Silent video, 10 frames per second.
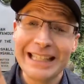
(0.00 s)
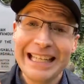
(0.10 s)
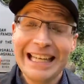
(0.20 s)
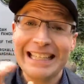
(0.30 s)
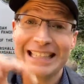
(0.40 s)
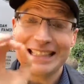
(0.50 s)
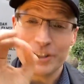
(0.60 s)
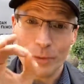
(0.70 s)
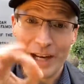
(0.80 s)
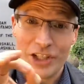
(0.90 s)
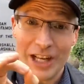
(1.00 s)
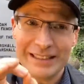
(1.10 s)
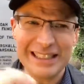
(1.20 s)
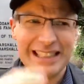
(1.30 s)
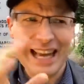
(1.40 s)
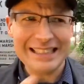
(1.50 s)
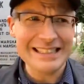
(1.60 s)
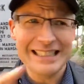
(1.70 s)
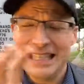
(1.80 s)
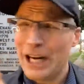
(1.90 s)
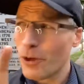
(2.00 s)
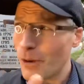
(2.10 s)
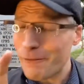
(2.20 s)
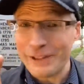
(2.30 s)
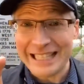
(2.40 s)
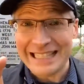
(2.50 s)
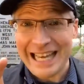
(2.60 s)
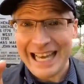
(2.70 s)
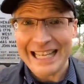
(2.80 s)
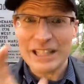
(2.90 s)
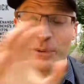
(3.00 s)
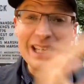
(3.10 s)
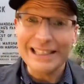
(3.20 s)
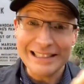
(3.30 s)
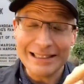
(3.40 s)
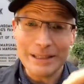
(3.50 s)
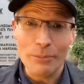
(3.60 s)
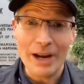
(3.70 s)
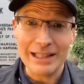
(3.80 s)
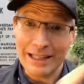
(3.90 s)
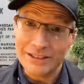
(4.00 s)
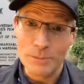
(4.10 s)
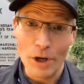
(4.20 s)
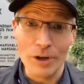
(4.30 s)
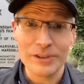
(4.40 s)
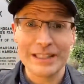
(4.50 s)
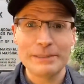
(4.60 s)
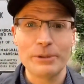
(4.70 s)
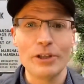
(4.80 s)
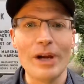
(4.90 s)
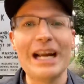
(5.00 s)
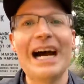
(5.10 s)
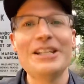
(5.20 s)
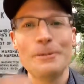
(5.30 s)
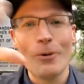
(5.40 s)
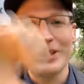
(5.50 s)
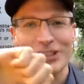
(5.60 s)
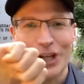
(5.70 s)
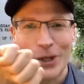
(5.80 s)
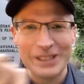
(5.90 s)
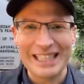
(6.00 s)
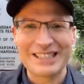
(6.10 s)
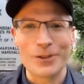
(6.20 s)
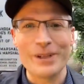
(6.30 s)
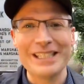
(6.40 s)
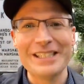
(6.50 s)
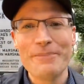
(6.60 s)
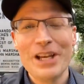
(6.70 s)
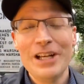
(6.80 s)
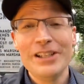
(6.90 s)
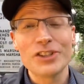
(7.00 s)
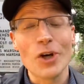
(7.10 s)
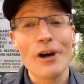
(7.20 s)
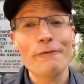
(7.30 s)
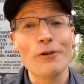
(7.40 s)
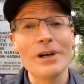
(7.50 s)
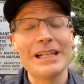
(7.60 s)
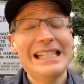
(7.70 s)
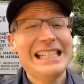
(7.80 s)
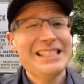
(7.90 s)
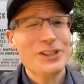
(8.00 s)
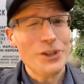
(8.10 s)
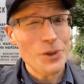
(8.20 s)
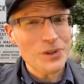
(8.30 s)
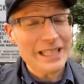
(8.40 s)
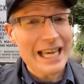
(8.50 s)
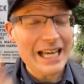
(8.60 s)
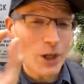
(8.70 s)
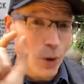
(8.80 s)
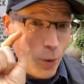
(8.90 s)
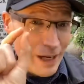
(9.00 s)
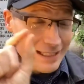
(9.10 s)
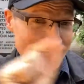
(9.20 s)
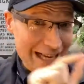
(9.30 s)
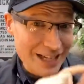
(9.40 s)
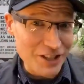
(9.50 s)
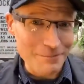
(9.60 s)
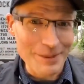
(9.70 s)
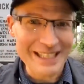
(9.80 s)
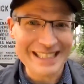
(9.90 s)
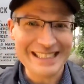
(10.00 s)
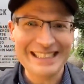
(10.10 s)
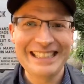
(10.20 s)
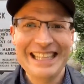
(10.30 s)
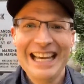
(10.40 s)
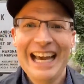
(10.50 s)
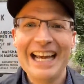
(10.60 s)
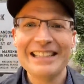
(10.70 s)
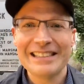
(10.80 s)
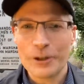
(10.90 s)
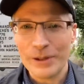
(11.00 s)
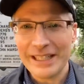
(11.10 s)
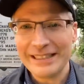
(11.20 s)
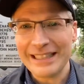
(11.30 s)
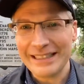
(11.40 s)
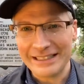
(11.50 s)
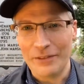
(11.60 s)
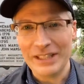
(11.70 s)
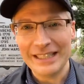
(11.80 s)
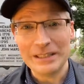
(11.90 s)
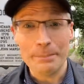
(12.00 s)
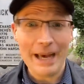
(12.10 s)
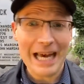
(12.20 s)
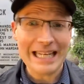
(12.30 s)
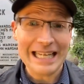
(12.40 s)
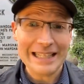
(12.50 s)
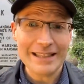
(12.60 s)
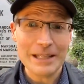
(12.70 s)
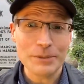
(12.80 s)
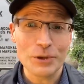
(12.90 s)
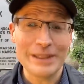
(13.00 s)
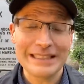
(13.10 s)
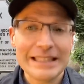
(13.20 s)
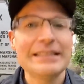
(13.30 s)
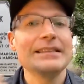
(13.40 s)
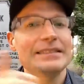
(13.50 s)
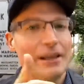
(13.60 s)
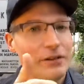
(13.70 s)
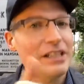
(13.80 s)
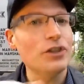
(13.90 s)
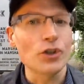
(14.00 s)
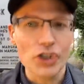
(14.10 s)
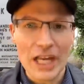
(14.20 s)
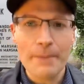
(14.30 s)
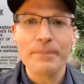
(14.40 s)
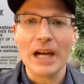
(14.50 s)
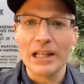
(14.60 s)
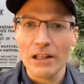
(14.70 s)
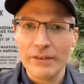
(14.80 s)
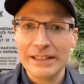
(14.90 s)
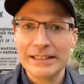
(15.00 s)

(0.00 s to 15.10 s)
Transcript: is that these rain chances last roughly a day, and then we get a sunny break like tomorrow. So that's pretty great. High dew points, no, says Karita. Sorry for a Tuesday quick dash of mugginess. And Karita says 70 isn't bad. Anything between 60 and 70 is your jam. I love it.